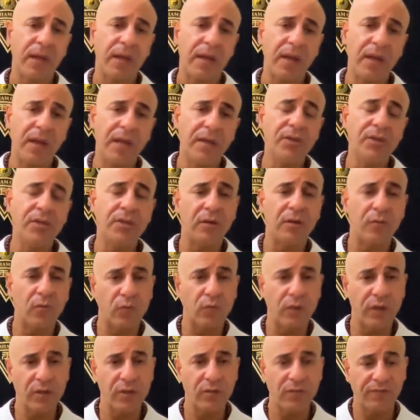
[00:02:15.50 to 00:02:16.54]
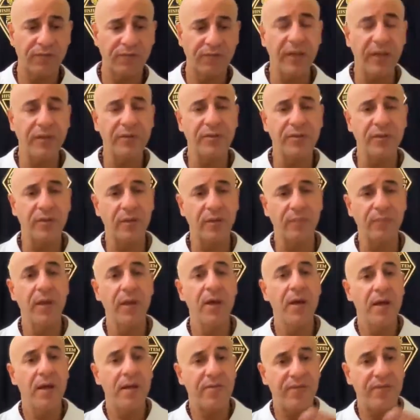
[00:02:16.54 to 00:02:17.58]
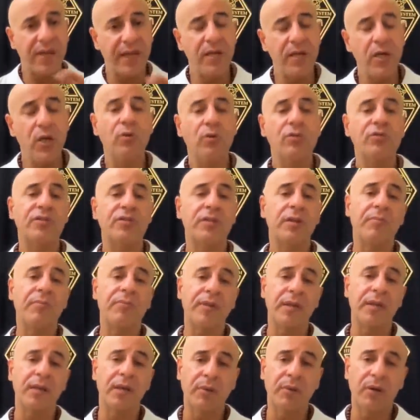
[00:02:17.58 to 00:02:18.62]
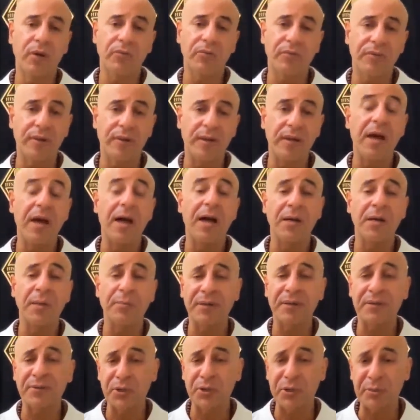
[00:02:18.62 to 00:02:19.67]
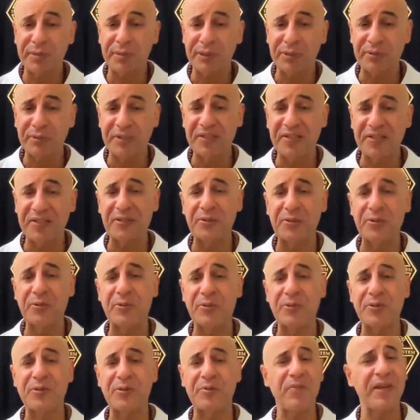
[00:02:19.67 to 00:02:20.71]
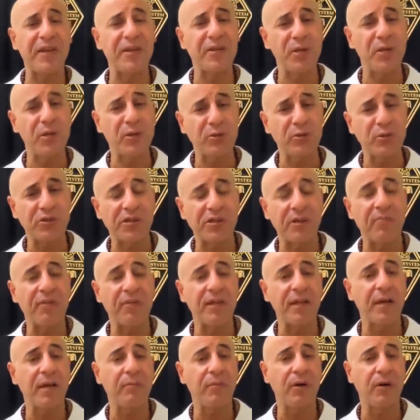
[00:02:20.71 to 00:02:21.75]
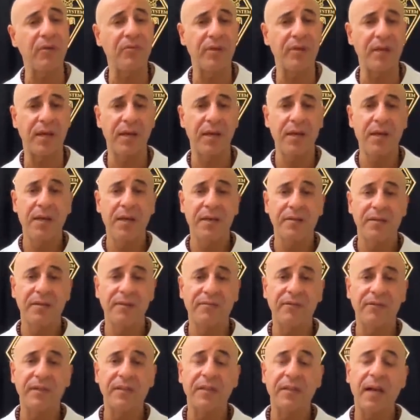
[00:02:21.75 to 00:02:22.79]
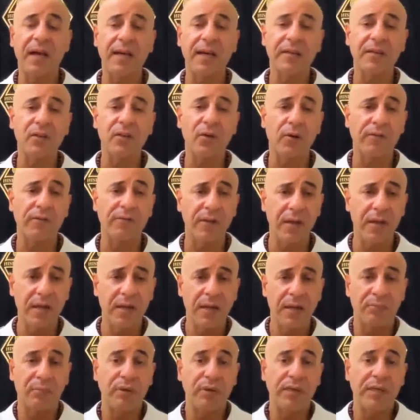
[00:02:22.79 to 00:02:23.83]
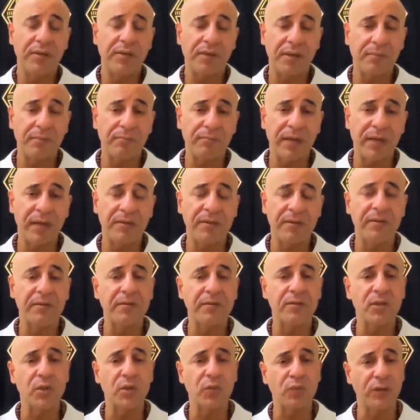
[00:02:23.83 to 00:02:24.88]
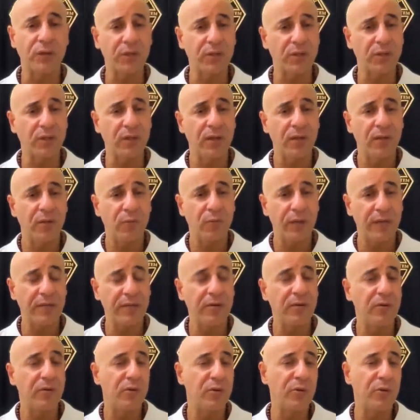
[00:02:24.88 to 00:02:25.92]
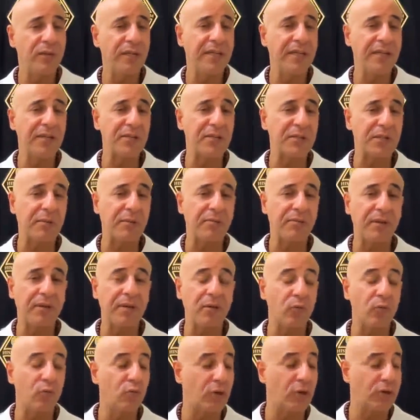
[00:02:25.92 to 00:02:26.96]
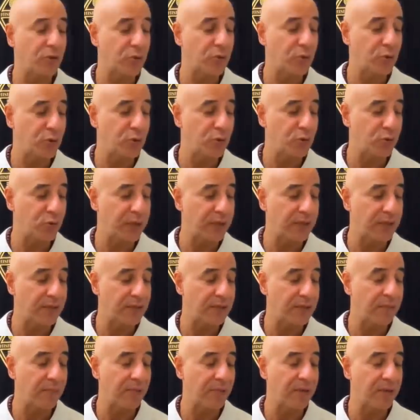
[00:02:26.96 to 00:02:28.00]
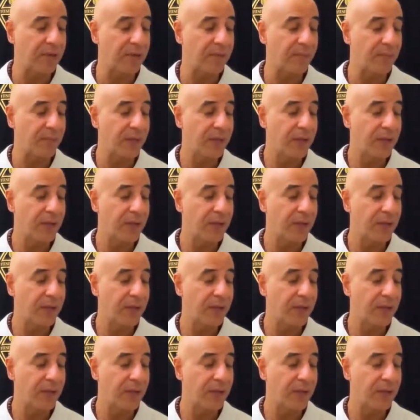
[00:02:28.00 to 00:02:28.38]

Asian, when you face him, they know something about the acupuncture meridians, they know something about the different kind of breathing patterns, when to eat something, what to drink something,